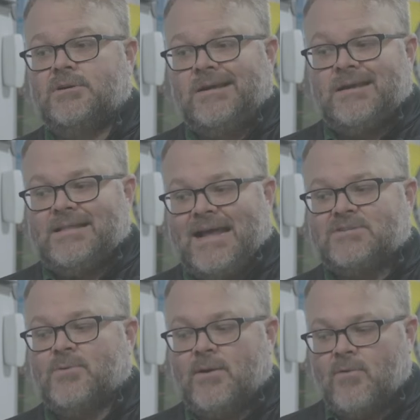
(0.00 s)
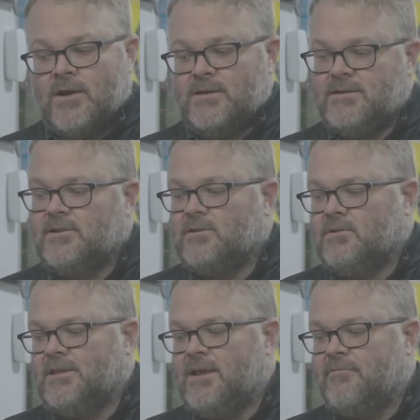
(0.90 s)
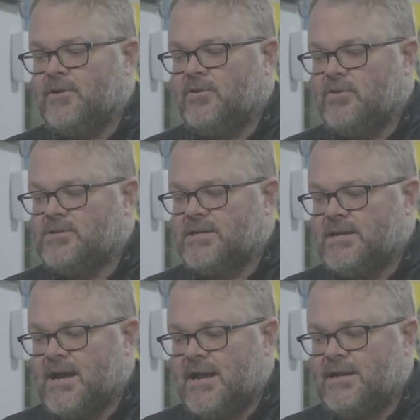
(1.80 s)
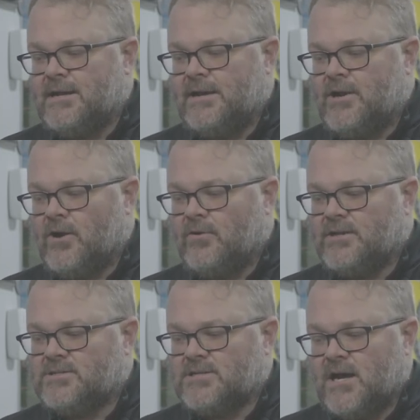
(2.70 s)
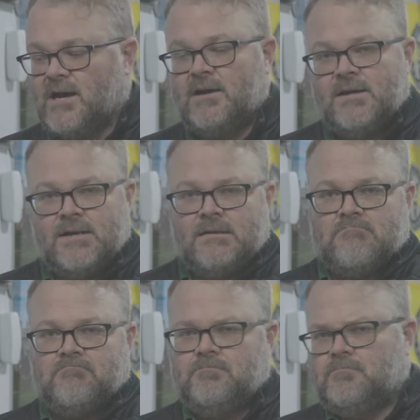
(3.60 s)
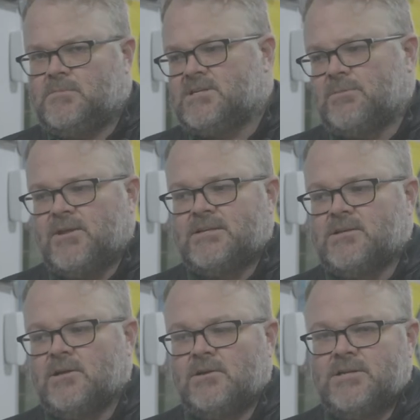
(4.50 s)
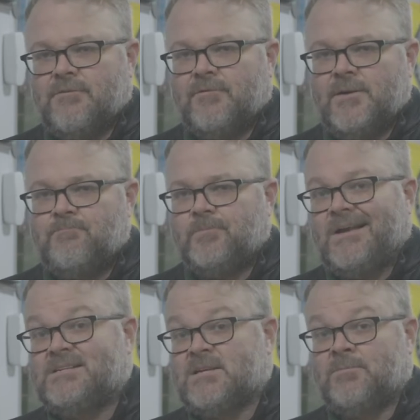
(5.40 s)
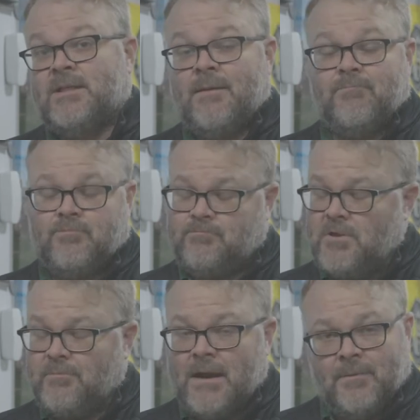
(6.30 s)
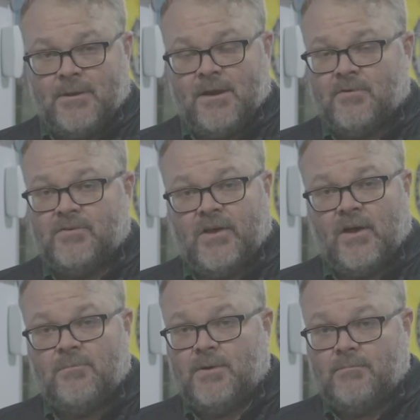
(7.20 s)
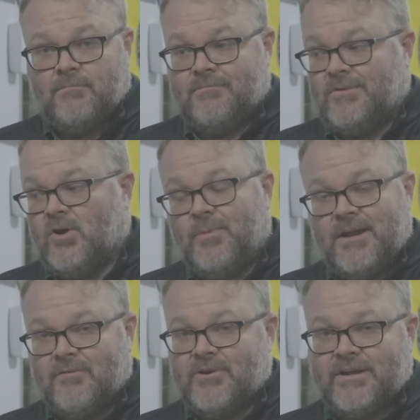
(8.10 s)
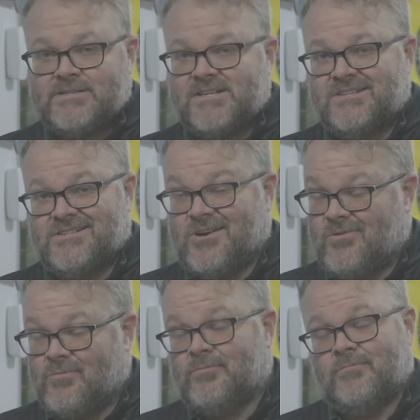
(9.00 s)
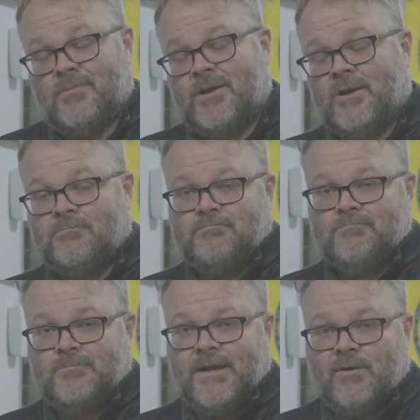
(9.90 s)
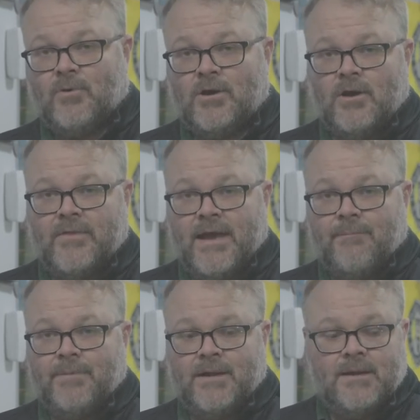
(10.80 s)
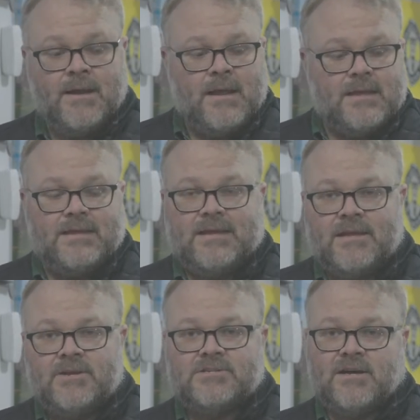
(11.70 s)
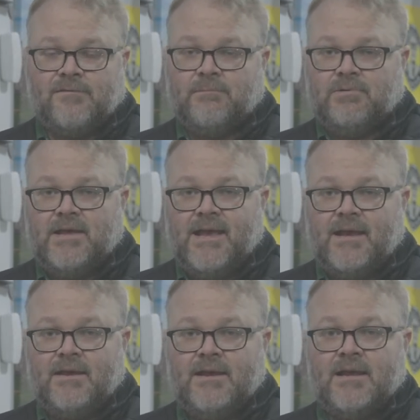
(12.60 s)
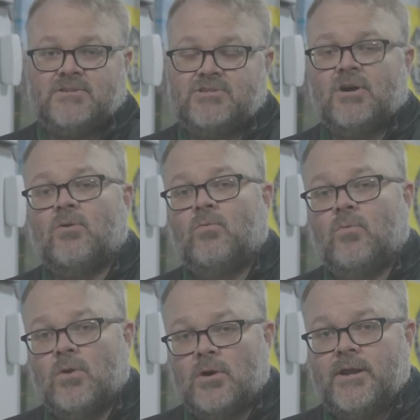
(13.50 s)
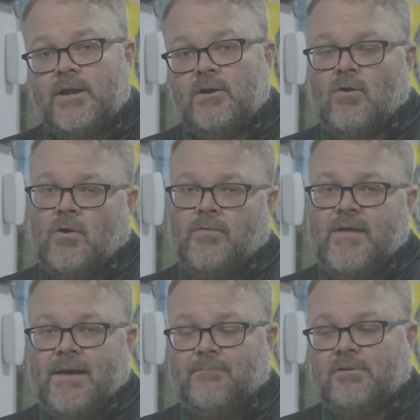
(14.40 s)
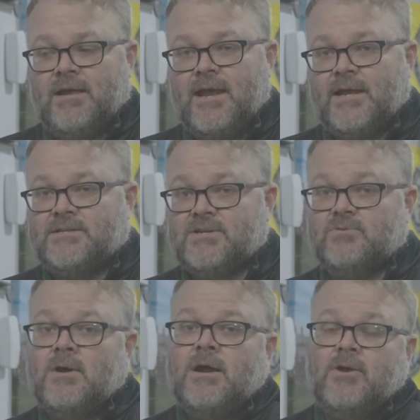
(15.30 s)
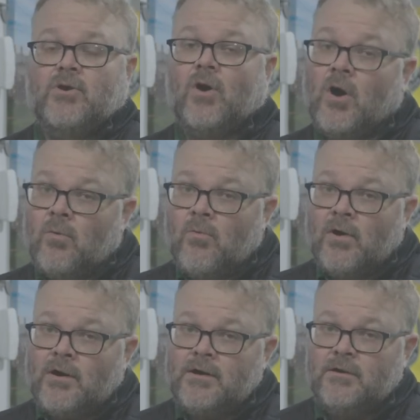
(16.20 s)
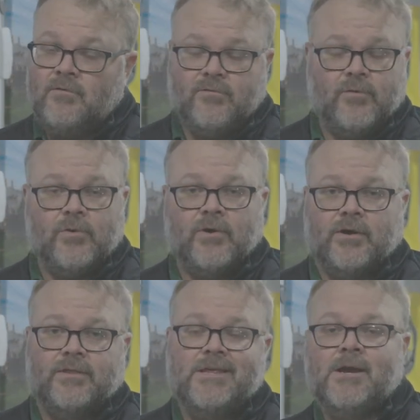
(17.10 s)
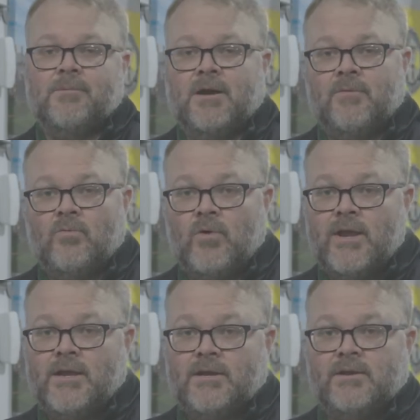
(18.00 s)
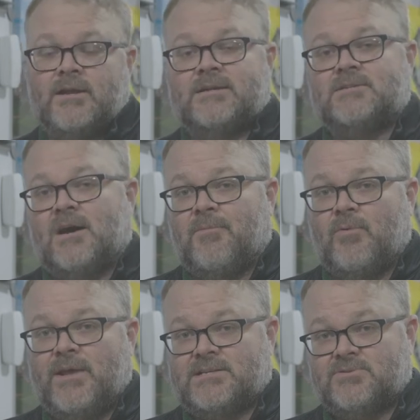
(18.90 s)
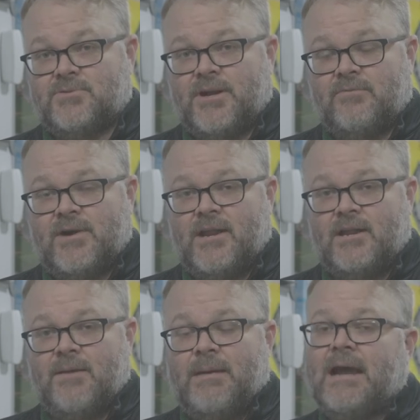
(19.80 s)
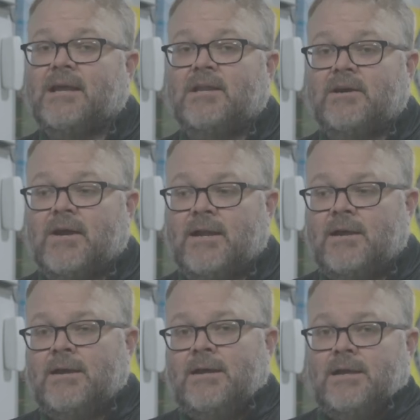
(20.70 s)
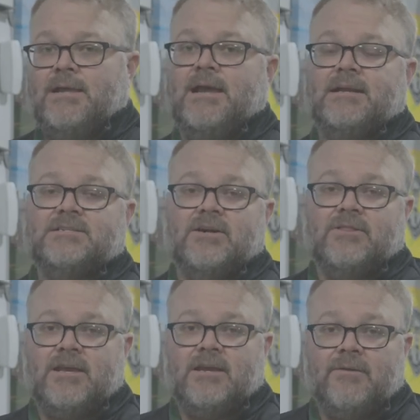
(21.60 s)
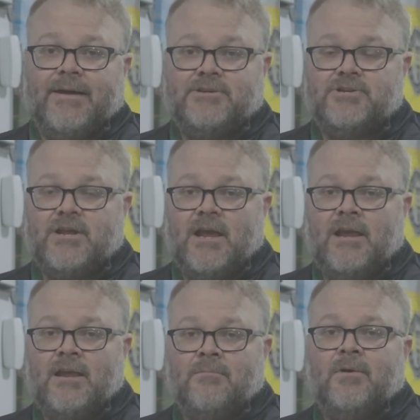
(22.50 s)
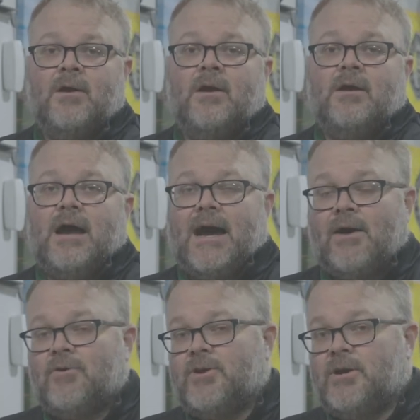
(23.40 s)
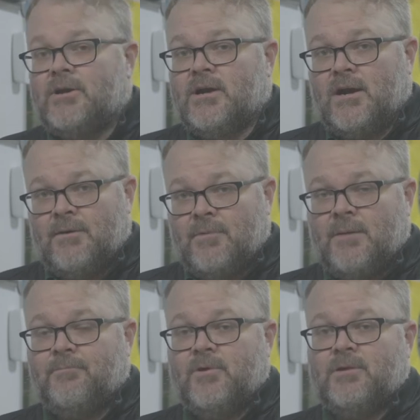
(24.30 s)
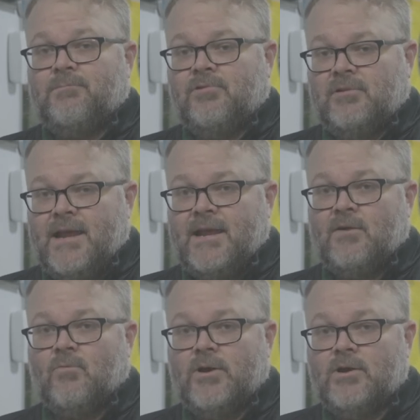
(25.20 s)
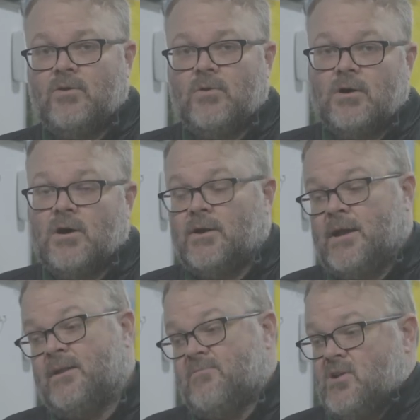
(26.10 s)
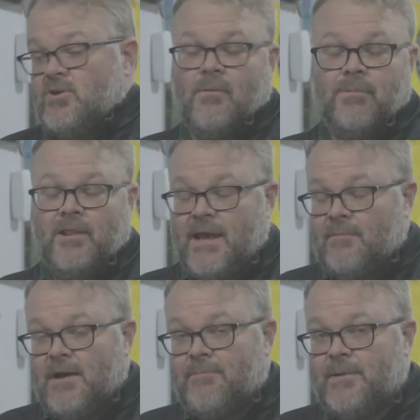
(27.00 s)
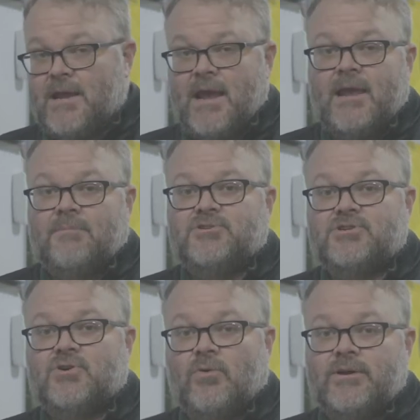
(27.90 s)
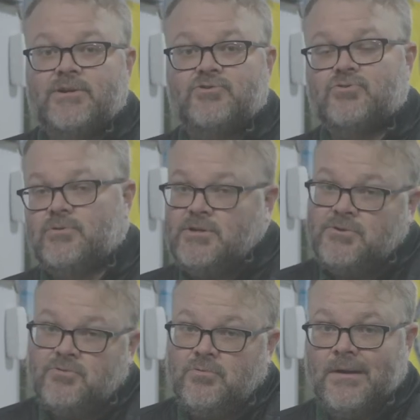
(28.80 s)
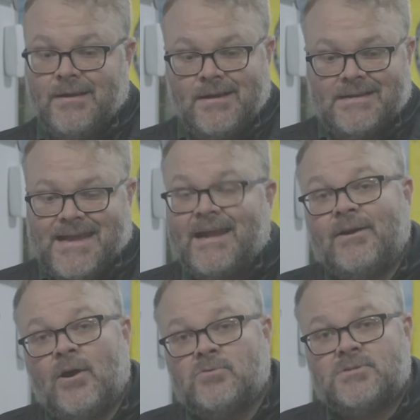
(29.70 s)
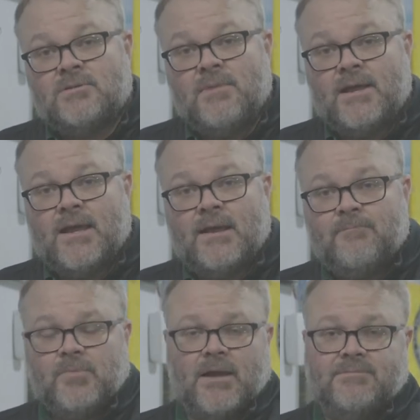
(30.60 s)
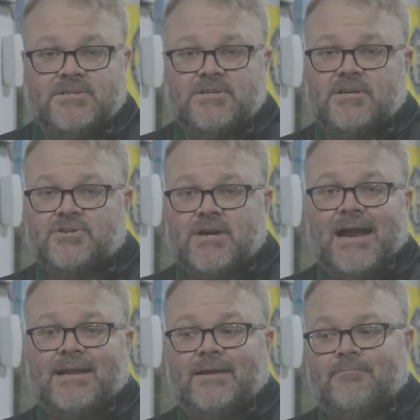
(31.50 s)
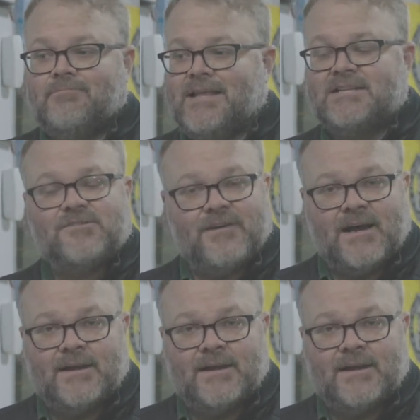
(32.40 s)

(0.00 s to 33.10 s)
That's what I wanted to leave with you tonight. I know it's something that's a little different, something that you've probably never done, but nobody ever does it. So, you know, got to work on that. But get yourself a plan and start working on that plan. So your homework for the upcoming week and the next couple weeks as we're getting ready to get back into it, you got to start thinking about your game. How are you going to come up with a plan? What are you going to work on? And your plan might be, hey, I'm just going to take notes on my game. I'm just going to track it. That's fine.